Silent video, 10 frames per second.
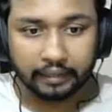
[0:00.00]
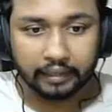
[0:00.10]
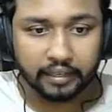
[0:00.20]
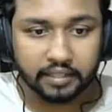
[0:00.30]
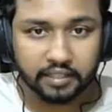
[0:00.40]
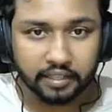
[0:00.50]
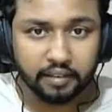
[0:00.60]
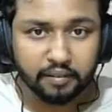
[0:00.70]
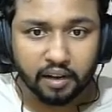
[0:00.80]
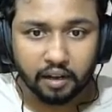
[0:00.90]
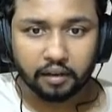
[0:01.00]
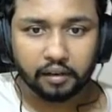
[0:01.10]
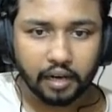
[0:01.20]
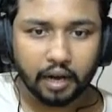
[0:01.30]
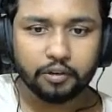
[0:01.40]
Let's see
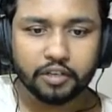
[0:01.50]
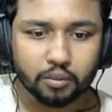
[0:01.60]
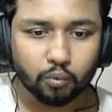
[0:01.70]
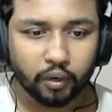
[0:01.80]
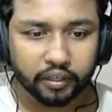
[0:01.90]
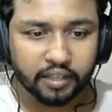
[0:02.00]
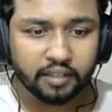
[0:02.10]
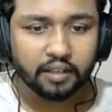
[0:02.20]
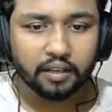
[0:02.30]
how it's working.